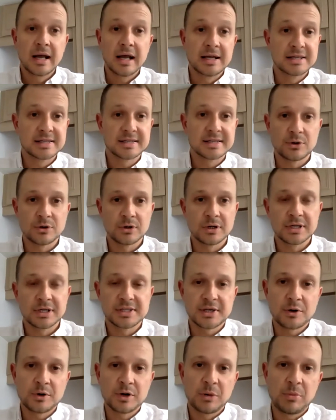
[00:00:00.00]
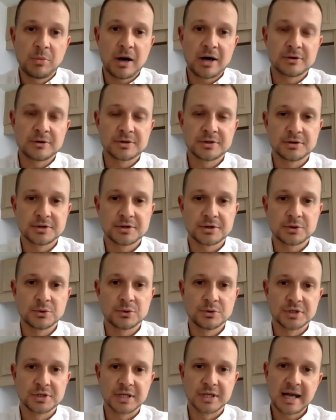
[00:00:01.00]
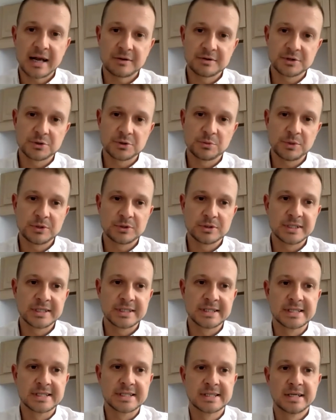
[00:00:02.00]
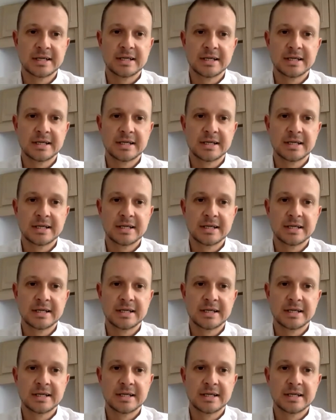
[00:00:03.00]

installing solar panels on schools and council buildings,